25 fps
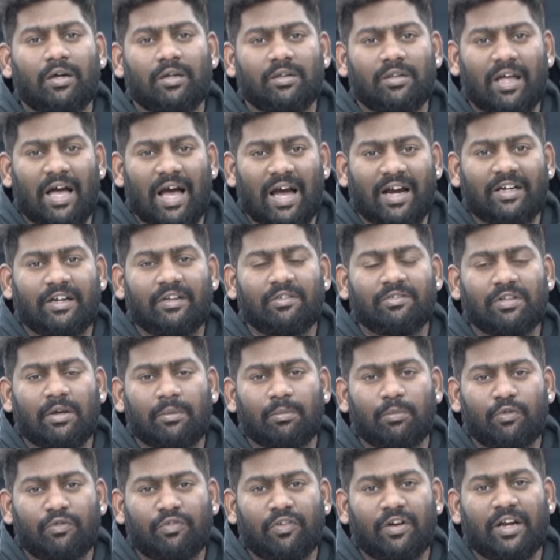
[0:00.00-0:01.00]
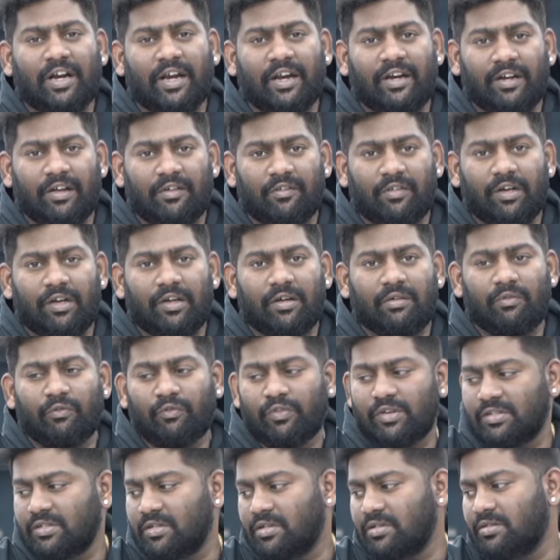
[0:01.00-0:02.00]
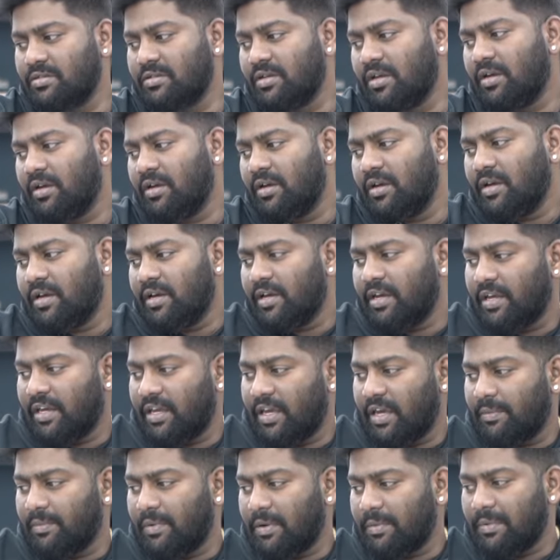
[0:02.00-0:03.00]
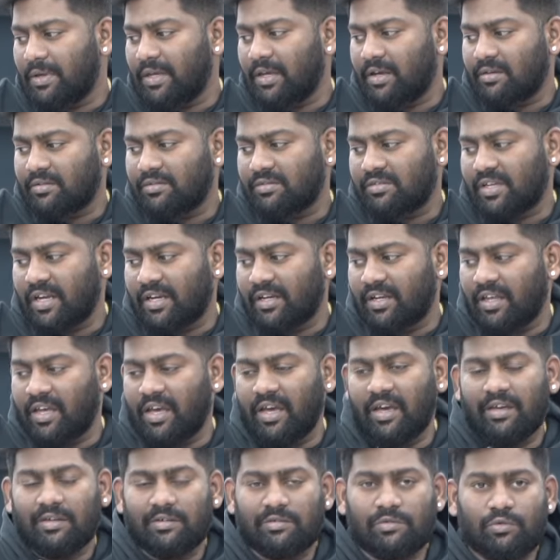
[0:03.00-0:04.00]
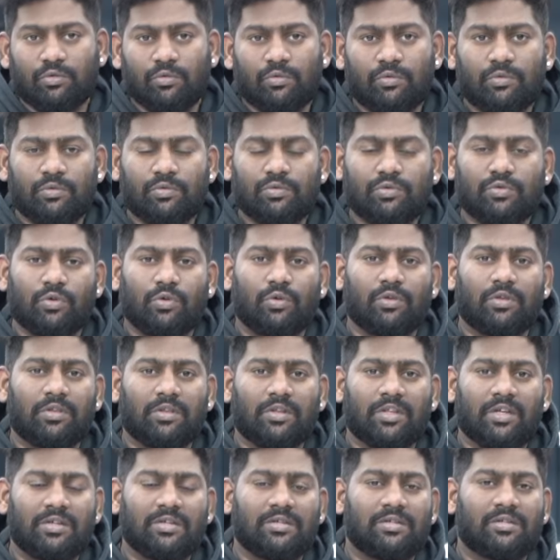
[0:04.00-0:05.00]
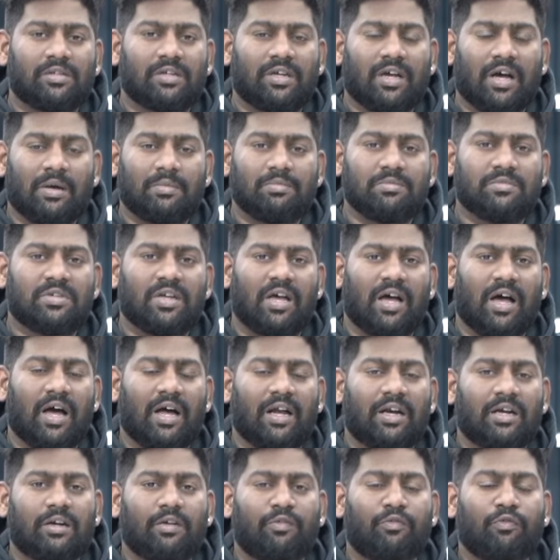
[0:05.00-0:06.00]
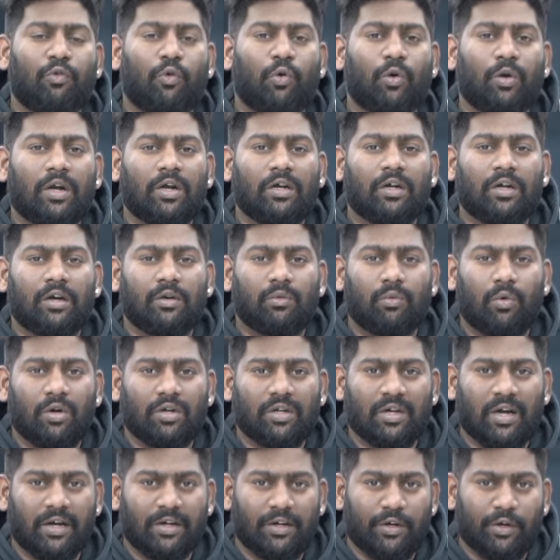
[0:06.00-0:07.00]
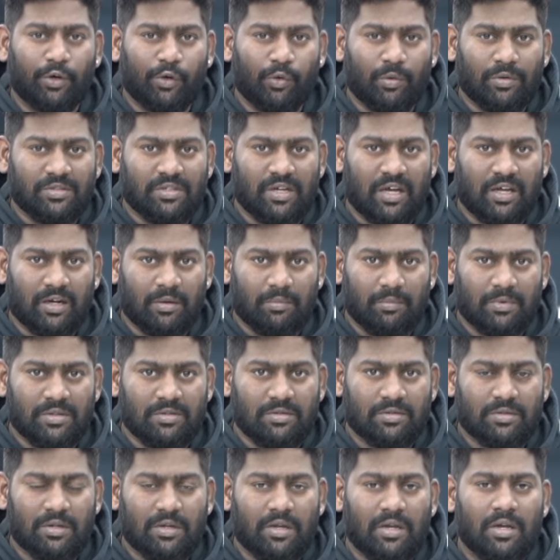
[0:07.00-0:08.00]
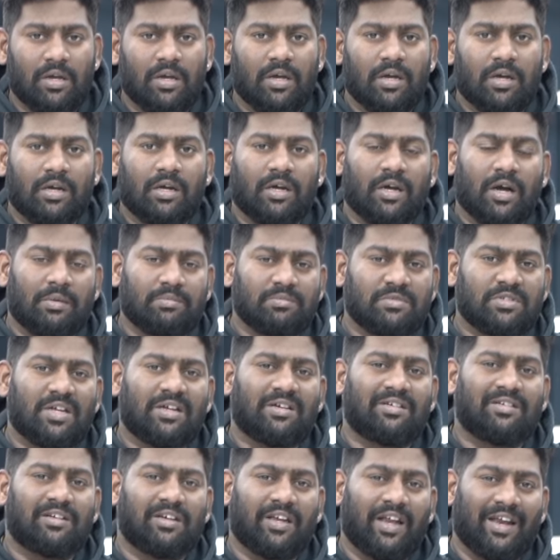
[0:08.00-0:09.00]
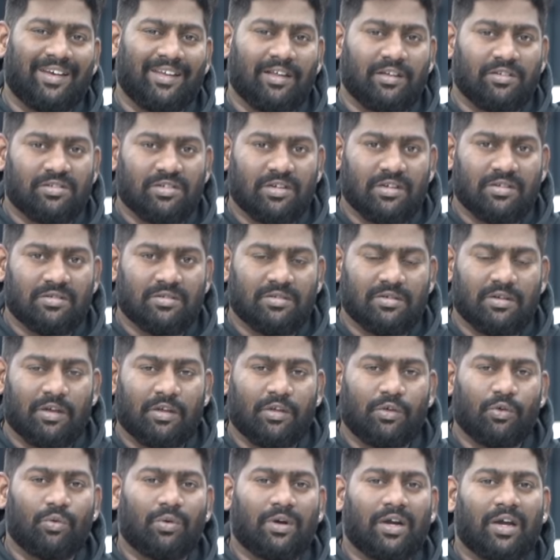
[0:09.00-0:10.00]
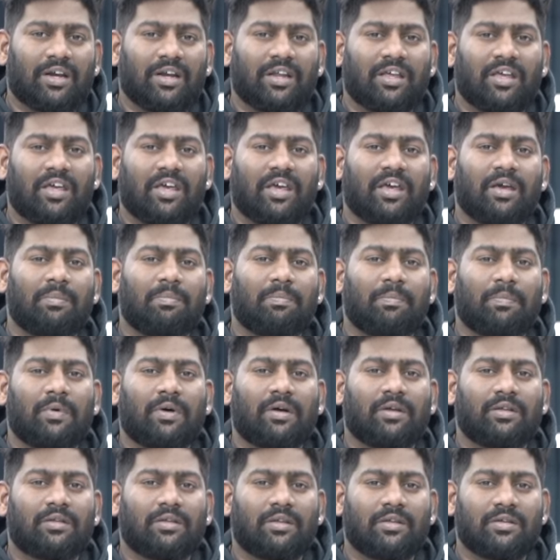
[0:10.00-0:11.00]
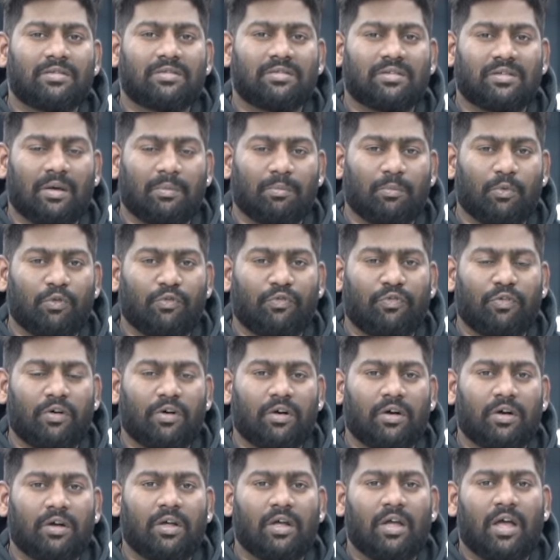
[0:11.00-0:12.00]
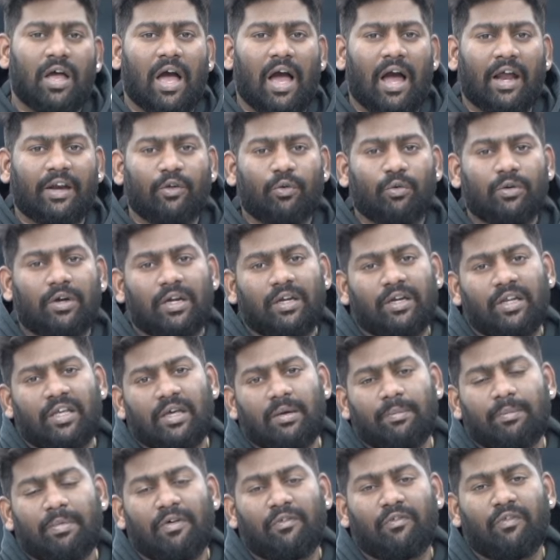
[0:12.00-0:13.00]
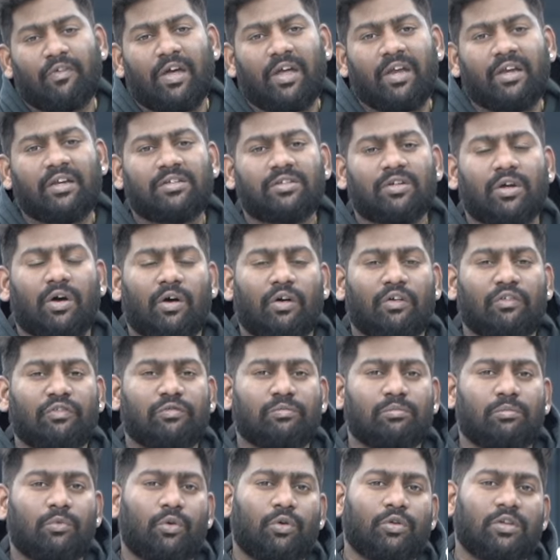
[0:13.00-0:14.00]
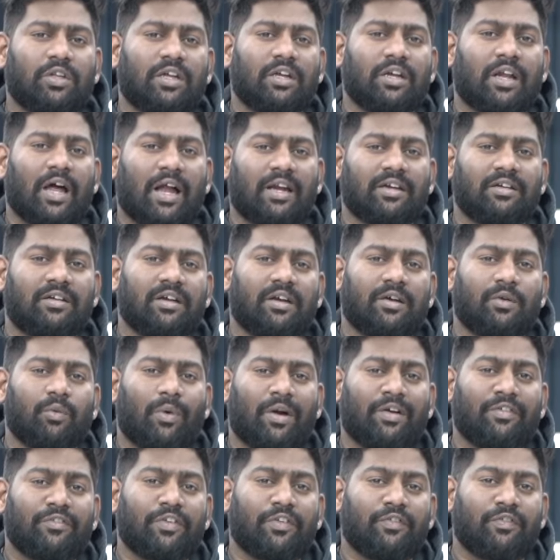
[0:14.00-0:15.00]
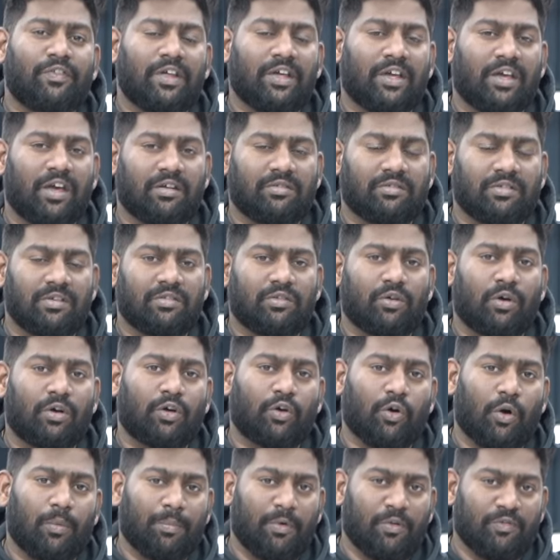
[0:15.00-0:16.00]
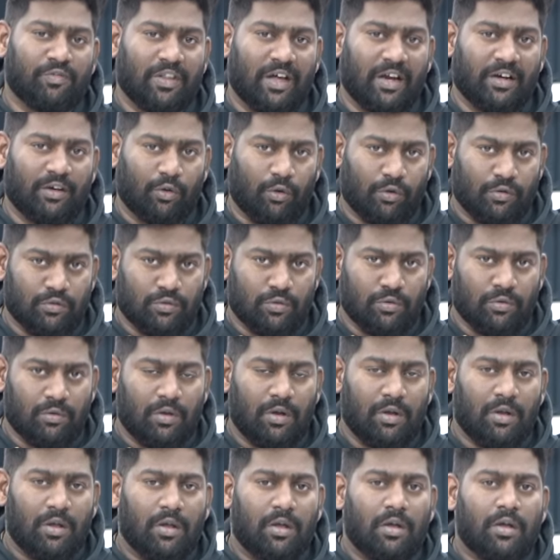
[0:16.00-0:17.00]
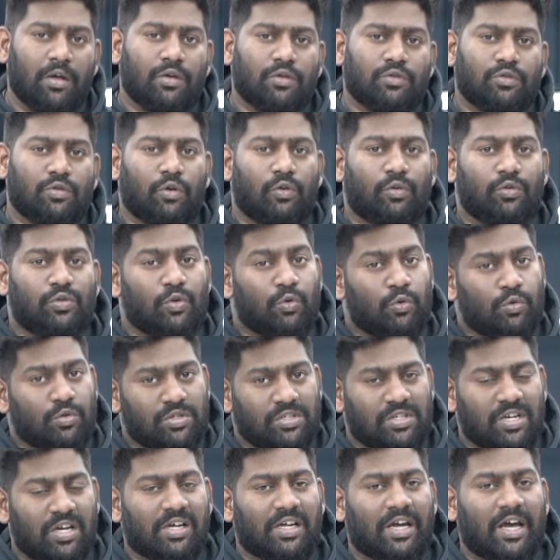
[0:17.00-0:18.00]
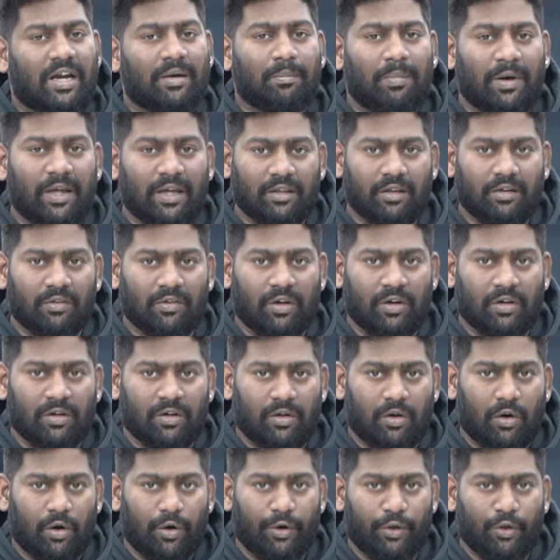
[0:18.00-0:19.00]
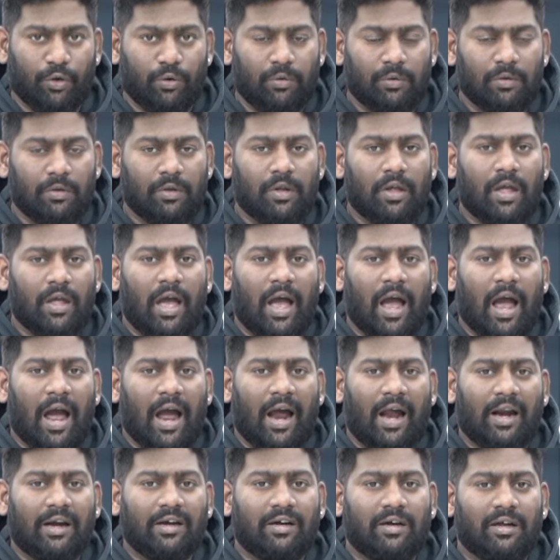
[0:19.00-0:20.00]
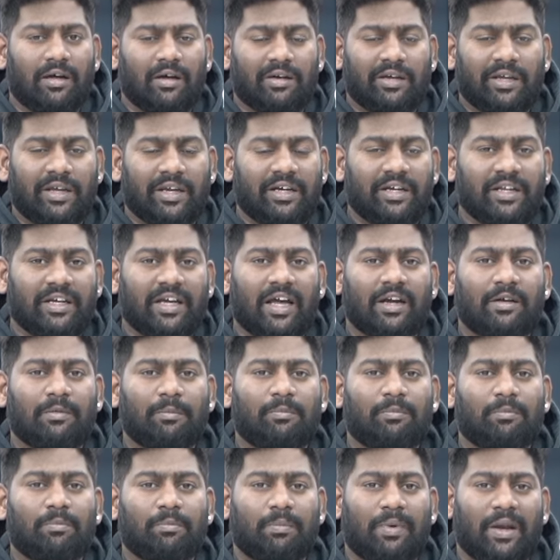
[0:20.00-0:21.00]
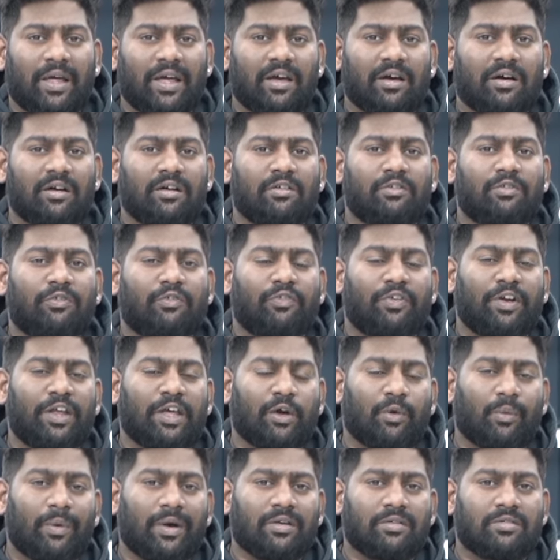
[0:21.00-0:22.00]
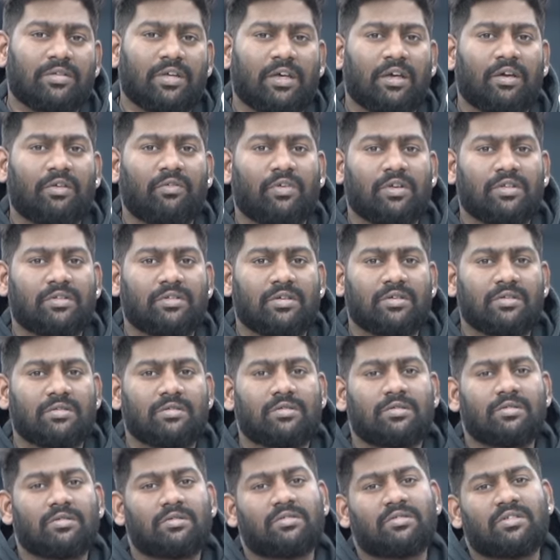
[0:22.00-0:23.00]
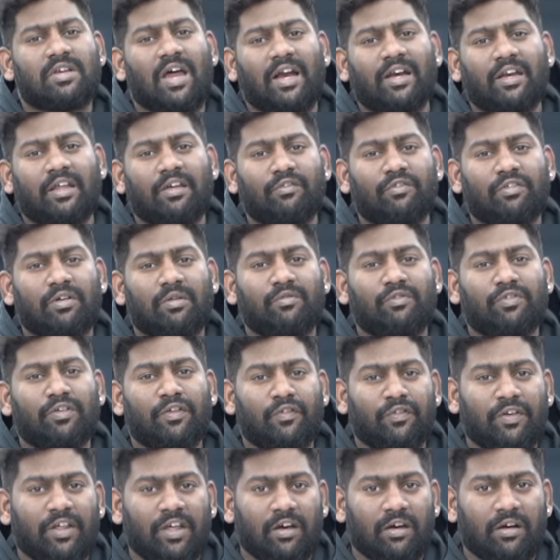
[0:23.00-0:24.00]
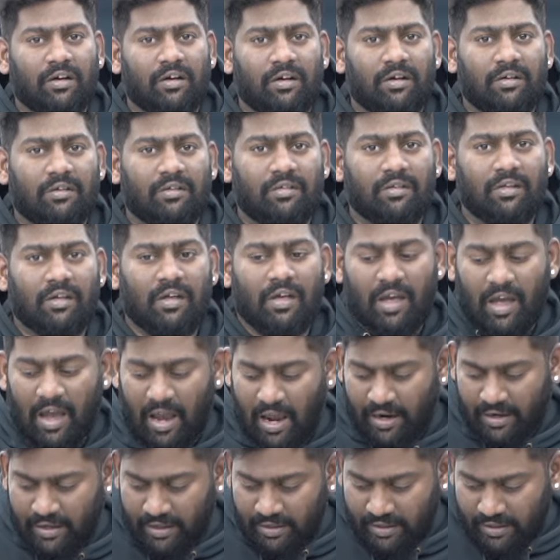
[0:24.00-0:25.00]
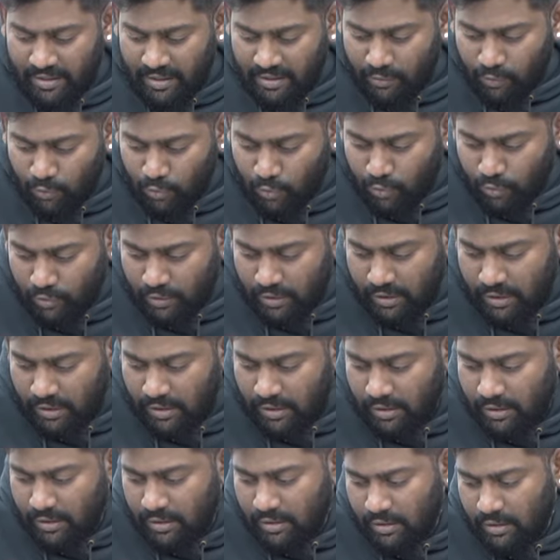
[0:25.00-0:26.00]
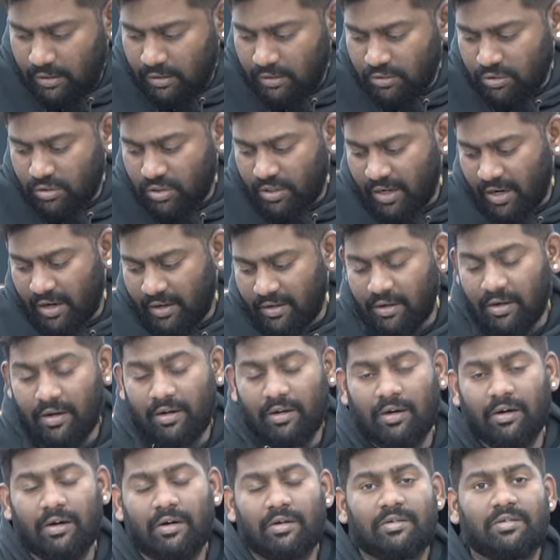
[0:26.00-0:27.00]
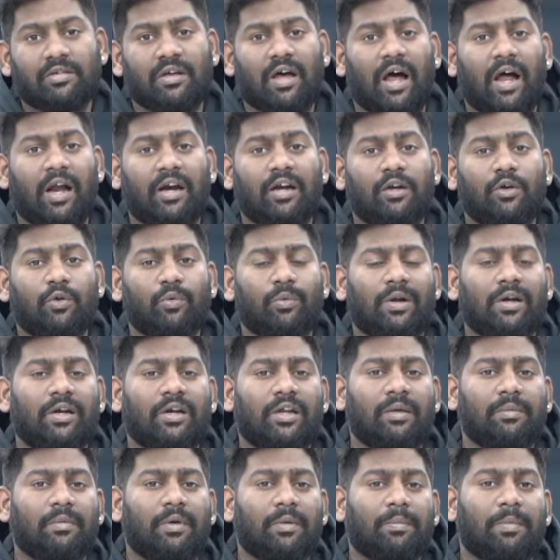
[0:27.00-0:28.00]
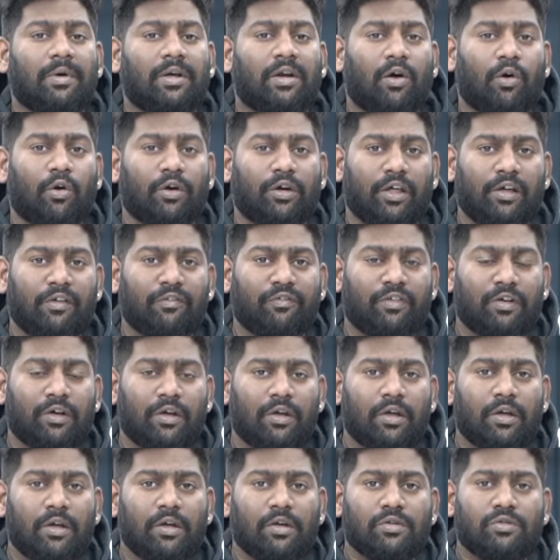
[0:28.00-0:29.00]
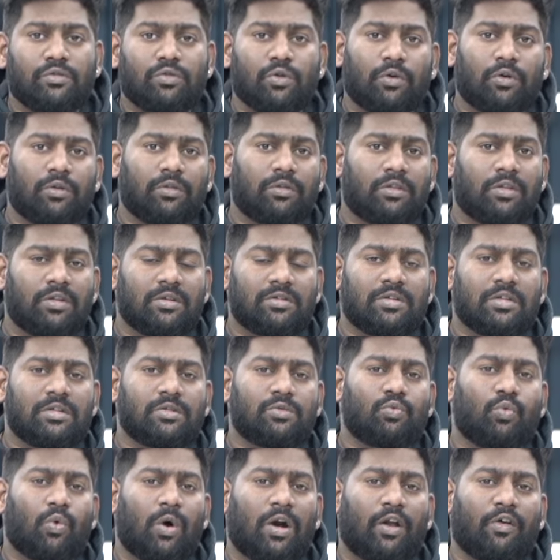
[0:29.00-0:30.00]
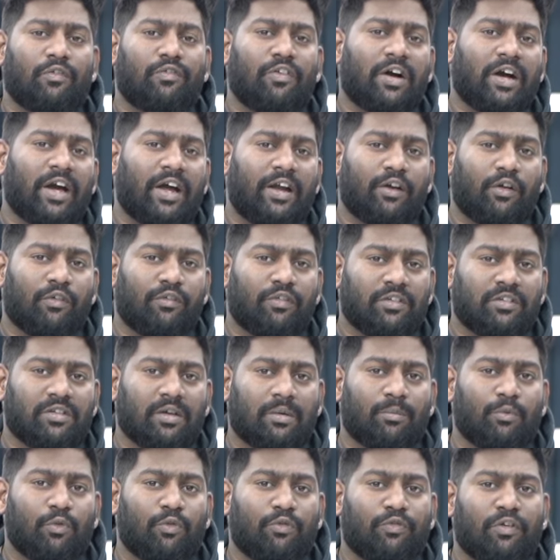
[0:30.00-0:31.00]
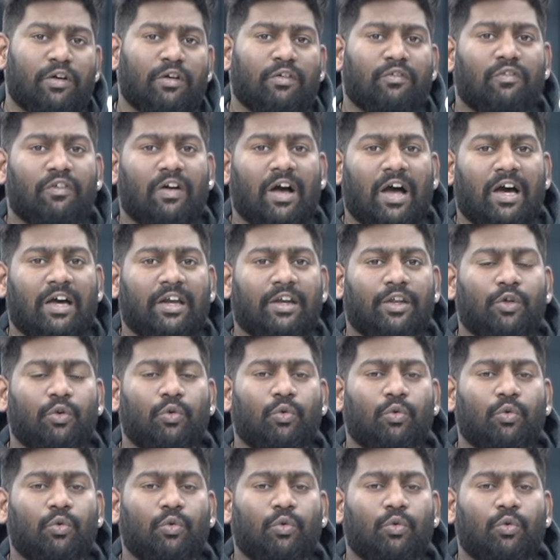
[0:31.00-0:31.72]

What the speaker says: the active subwoofer right away, which is ABX 10AS2. So this comes at 400 watt continuous RMS, comes at 10 inches. You can keep this subwoofer and you can keep a weight of more than 150 kgs on top of that also. So you still can play the audio, and it can play a frequency which is starting from 50 Hz and it can go till 300 Hz at 12 dB per octave. So this is one of a kind of a subwoofer where